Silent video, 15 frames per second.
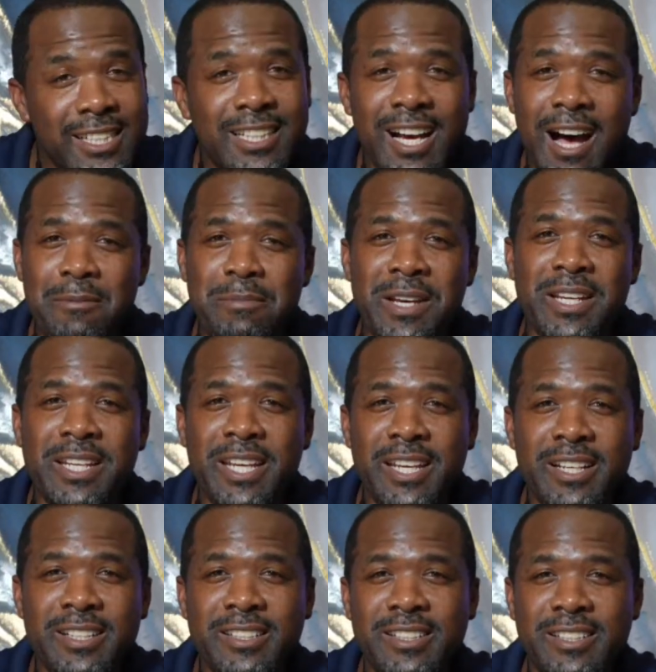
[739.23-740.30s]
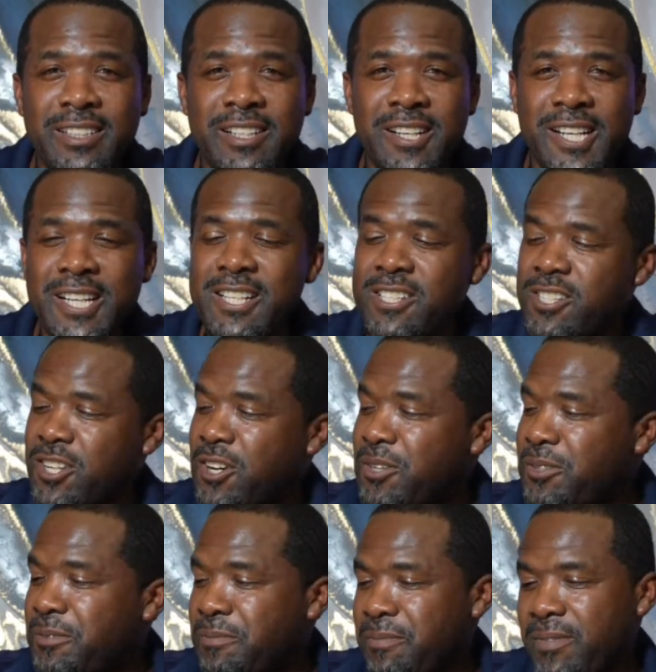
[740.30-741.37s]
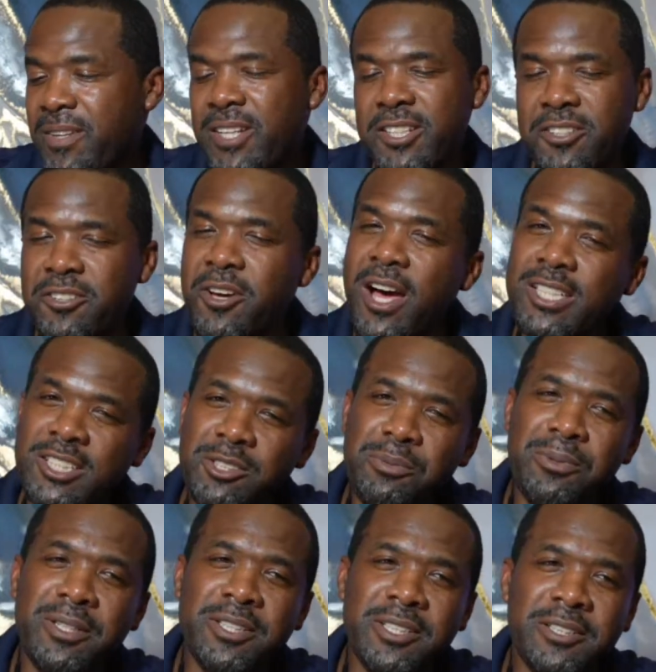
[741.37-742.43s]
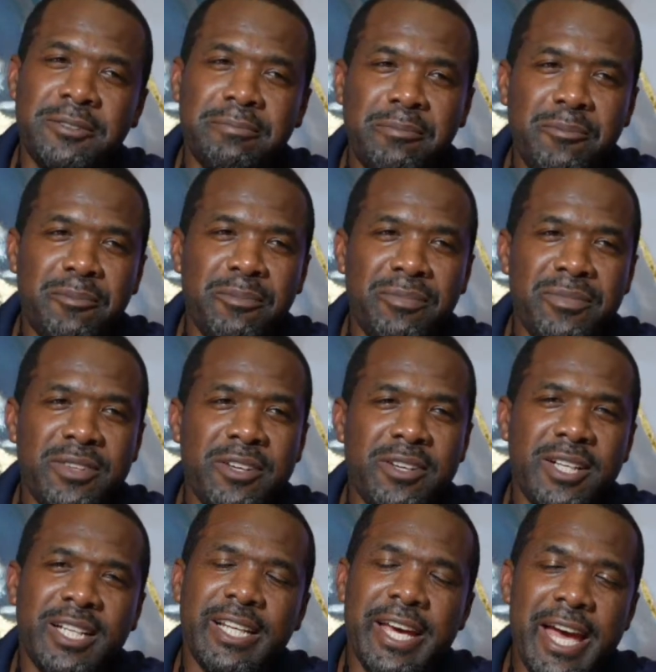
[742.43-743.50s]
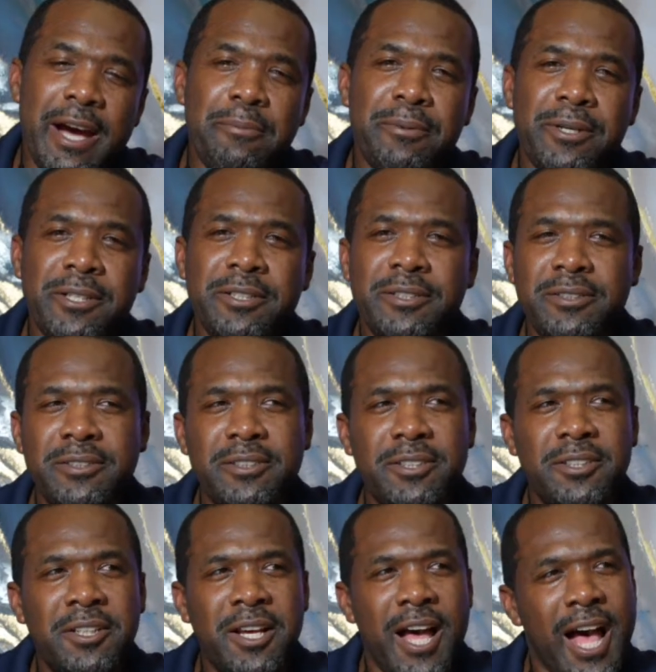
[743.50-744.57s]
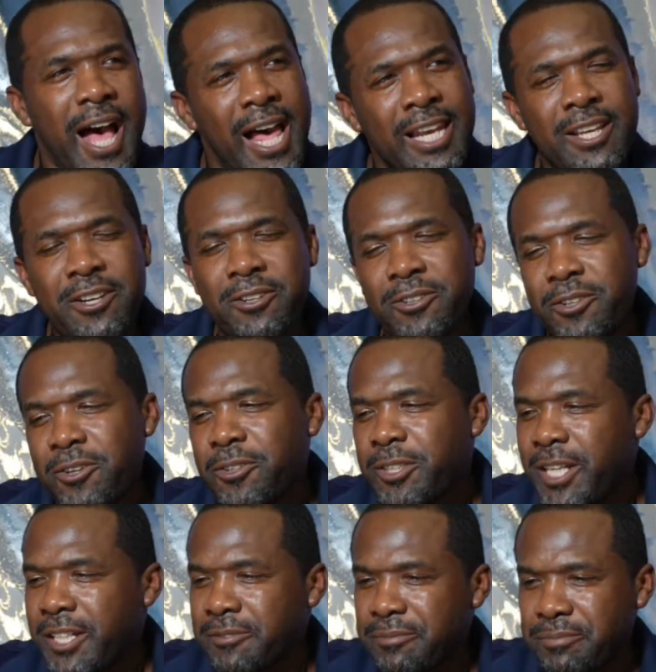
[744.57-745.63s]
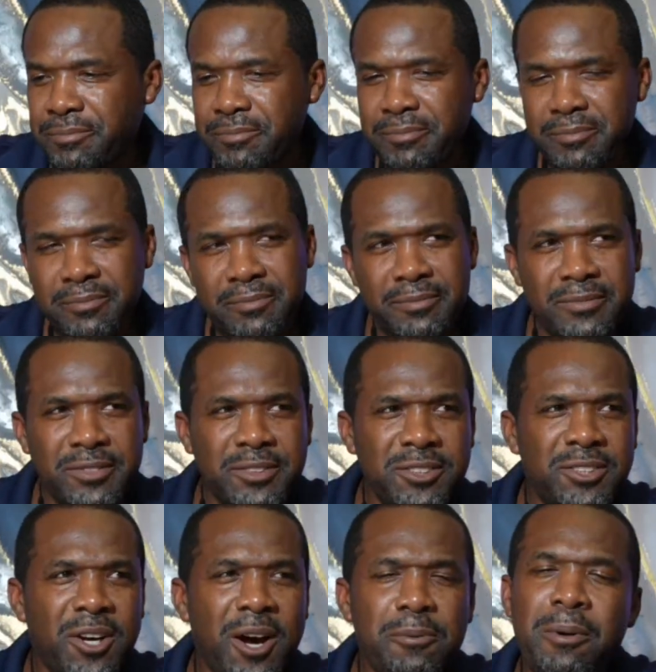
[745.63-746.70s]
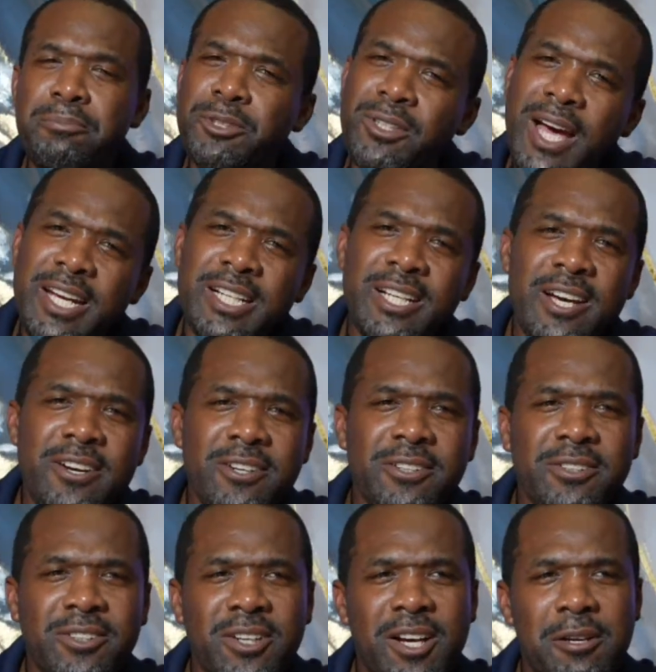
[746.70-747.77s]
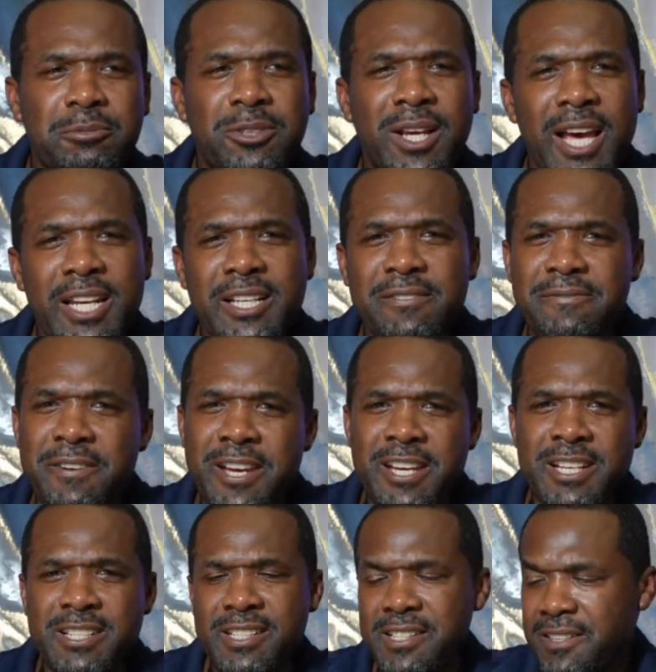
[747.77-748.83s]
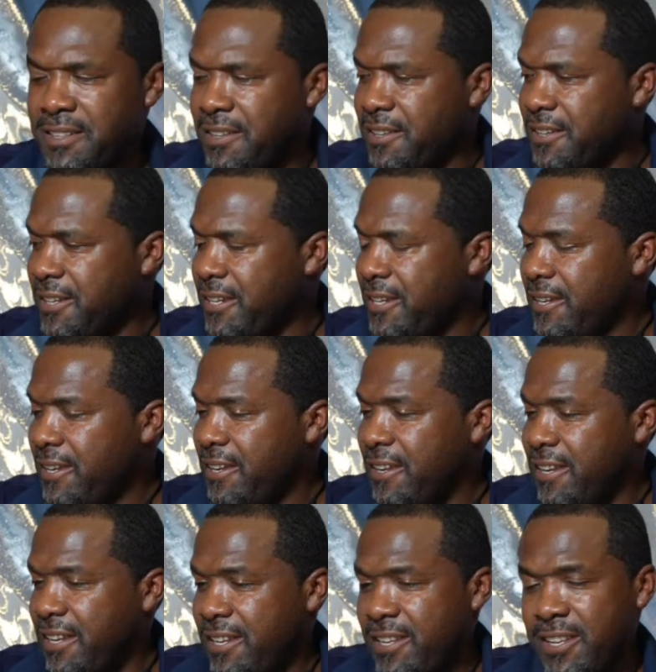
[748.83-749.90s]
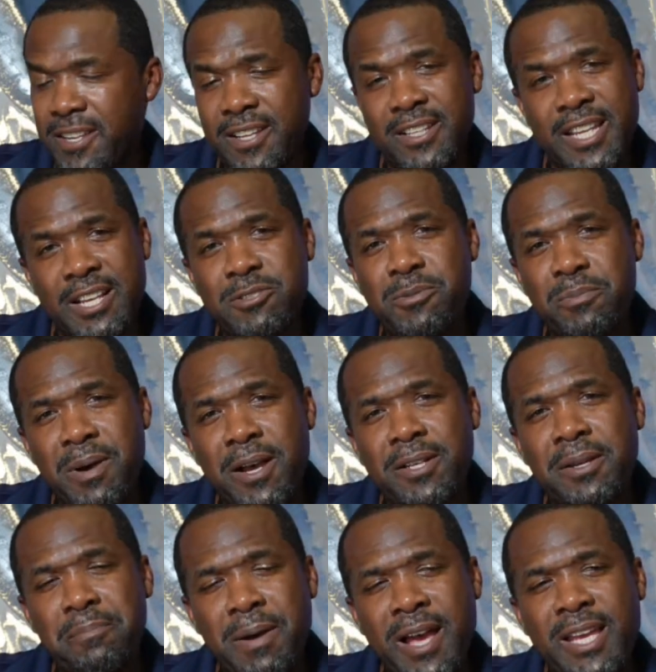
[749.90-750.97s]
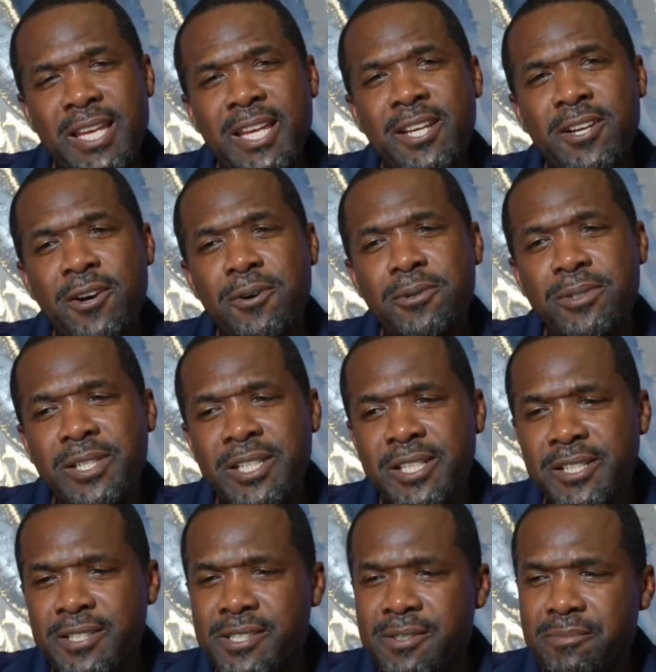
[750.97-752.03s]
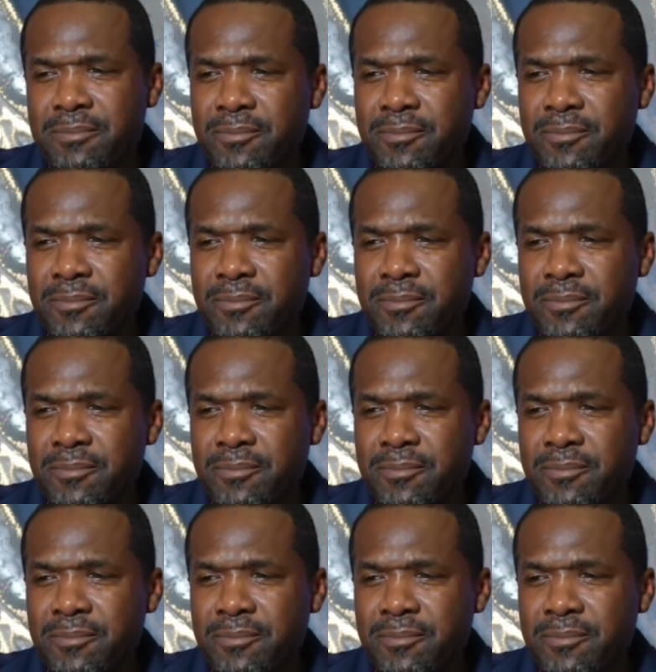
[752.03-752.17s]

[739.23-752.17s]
I'm in there. So, I just wanted to collab with her. I let her know that, I'm trying to learn. I'm trying to advance. That's what my end goal is.